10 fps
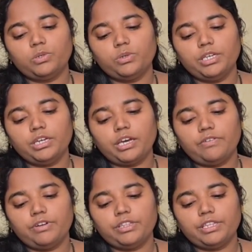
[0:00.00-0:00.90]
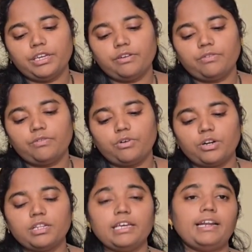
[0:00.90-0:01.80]
doing everything.
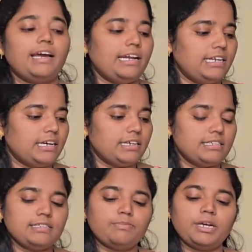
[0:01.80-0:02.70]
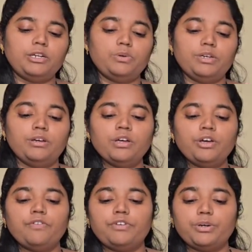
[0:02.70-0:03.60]
What are their ideas
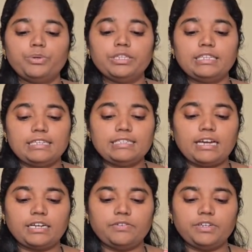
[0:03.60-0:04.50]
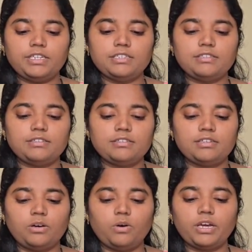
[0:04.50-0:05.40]
for doing these activities?
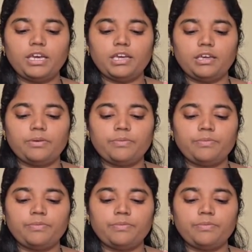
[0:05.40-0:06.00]
Okay.